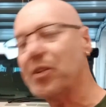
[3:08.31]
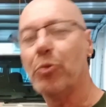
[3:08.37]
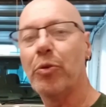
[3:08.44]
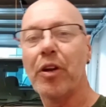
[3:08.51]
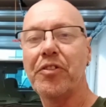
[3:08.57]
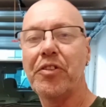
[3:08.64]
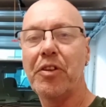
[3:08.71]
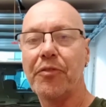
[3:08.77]

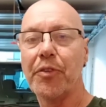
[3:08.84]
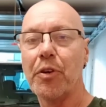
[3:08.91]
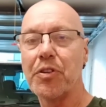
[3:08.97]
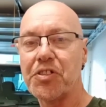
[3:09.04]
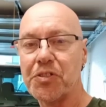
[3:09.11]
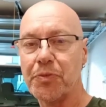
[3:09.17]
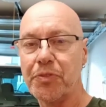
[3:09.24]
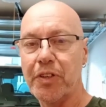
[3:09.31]
what I did
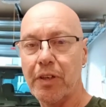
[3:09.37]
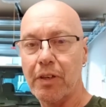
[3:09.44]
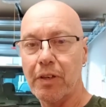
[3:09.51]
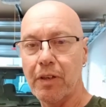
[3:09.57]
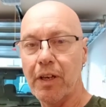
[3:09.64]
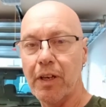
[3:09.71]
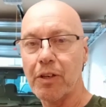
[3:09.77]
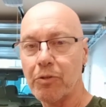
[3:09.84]
first is did
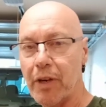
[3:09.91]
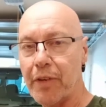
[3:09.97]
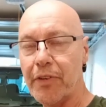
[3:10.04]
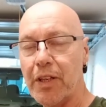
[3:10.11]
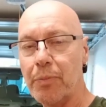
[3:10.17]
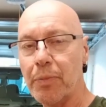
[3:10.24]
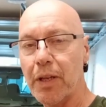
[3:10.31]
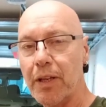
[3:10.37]
a
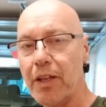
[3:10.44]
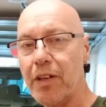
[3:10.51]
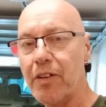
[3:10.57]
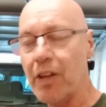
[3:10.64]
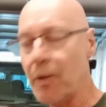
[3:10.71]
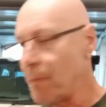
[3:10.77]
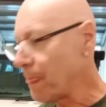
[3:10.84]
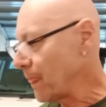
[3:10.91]
gravity
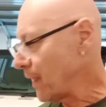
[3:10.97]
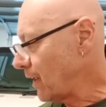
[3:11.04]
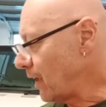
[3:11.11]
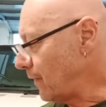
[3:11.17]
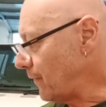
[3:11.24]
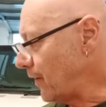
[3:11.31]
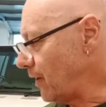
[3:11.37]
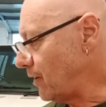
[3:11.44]
bleed,
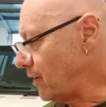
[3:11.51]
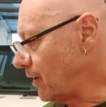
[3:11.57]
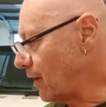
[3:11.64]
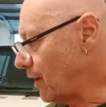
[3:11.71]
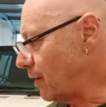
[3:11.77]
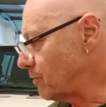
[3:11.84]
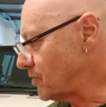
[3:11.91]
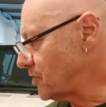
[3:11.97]
and then
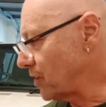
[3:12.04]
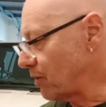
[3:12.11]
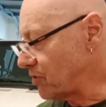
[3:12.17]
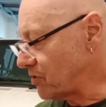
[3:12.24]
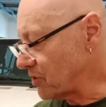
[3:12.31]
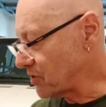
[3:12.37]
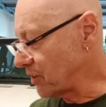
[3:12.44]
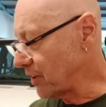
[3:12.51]
so
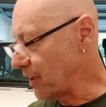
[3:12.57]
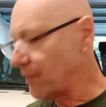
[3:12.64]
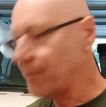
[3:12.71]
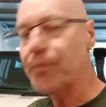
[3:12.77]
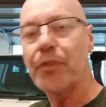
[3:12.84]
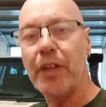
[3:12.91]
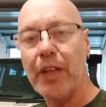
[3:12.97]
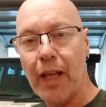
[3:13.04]
just let
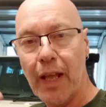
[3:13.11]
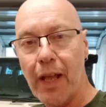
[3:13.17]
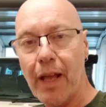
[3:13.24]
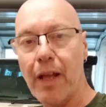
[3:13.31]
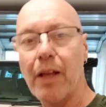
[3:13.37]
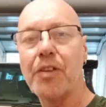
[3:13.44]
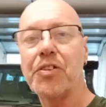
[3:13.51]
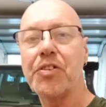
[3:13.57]
the
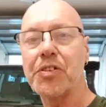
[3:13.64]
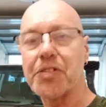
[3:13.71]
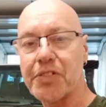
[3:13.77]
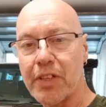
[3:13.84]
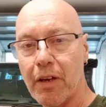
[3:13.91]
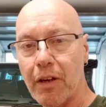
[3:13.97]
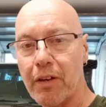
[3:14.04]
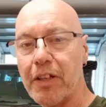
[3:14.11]
air just
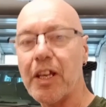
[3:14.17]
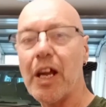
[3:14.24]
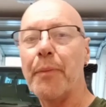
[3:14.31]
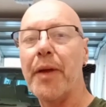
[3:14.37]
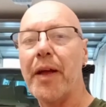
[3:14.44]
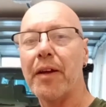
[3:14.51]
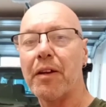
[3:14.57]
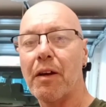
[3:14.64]
slowly
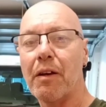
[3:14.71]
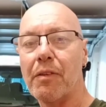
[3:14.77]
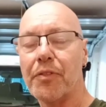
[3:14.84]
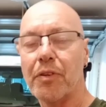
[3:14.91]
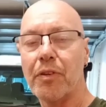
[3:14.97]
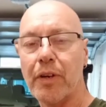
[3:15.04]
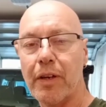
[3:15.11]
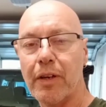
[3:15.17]
come out
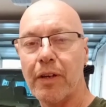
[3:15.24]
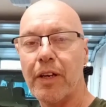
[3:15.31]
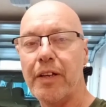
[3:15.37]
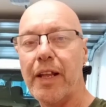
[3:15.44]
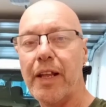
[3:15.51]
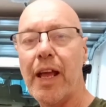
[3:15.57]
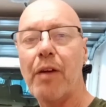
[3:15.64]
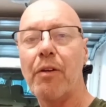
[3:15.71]
over
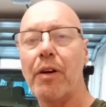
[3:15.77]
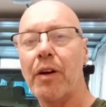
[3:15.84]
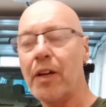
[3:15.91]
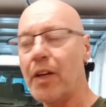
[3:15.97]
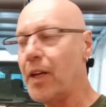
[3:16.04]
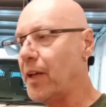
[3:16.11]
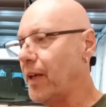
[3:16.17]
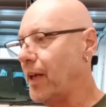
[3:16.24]
an hour.
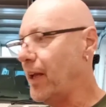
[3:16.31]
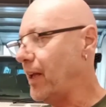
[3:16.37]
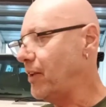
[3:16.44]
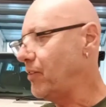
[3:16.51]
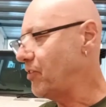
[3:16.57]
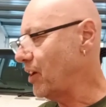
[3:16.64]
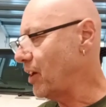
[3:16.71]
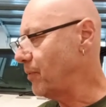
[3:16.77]

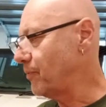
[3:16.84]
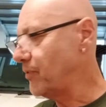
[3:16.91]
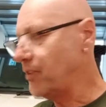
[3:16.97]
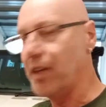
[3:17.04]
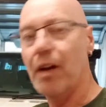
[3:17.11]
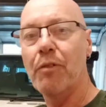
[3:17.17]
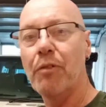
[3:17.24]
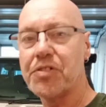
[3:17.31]
And
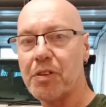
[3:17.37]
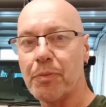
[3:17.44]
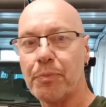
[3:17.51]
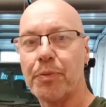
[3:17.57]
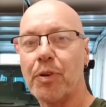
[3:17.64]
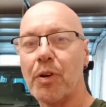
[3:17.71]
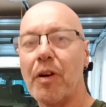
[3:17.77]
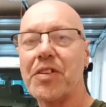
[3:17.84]
I was
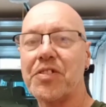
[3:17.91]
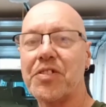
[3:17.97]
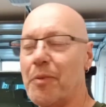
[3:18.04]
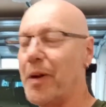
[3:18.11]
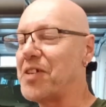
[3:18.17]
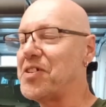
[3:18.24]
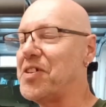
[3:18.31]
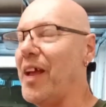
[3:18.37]
surprised how
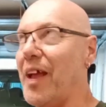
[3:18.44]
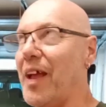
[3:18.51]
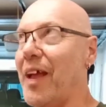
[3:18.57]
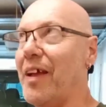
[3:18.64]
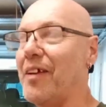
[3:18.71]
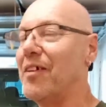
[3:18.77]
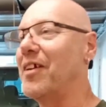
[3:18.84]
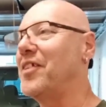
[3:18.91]
much
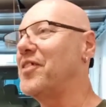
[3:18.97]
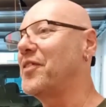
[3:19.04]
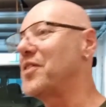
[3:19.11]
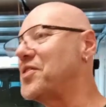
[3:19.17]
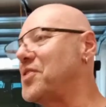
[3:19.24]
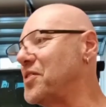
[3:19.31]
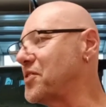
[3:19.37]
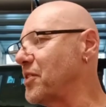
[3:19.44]
air got into
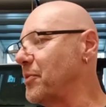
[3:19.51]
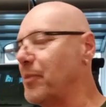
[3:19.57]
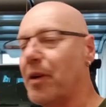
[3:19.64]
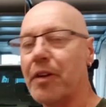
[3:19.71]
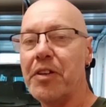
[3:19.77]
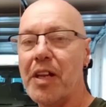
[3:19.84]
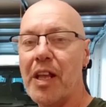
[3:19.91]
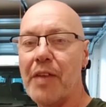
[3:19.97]
the system.
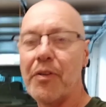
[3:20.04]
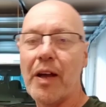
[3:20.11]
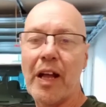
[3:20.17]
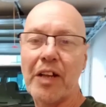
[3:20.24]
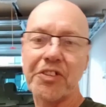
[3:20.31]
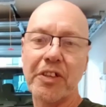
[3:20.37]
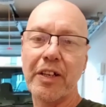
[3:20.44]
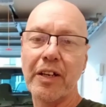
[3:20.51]
I never
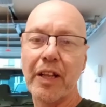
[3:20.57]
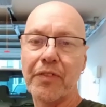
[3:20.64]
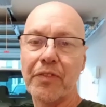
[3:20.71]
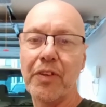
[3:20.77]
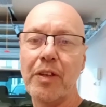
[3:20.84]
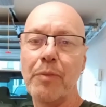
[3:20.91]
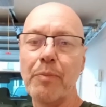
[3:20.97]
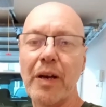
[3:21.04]
actually let
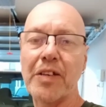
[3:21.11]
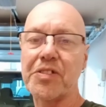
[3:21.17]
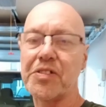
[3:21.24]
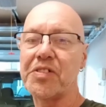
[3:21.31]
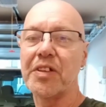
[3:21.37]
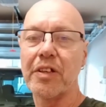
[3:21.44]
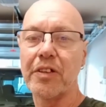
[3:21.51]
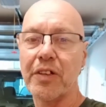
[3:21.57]
the master
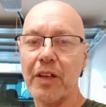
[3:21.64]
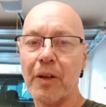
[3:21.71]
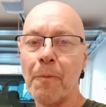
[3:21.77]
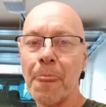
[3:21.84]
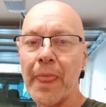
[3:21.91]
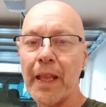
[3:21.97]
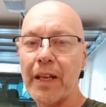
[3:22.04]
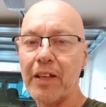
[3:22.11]
cylinder
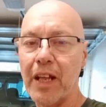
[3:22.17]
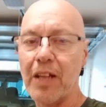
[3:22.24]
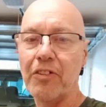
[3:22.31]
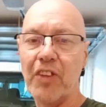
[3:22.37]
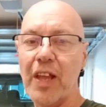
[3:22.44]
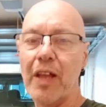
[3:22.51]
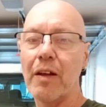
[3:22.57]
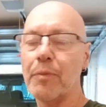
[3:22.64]
get
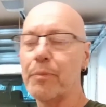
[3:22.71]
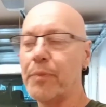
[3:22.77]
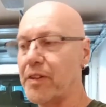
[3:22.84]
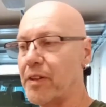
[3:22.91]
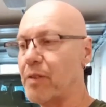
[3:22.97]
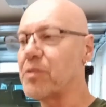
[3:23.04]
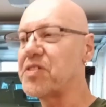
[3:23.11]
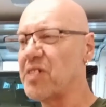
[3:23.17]
down, but
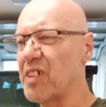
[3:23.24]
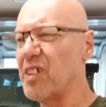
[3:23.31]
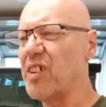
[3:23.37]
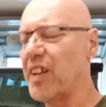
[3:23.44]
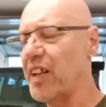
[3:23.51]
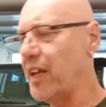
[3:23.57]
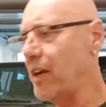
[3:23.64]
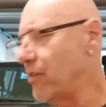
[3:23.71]
there was still a
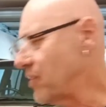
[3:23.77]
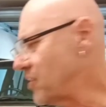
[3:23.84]
lot of air in the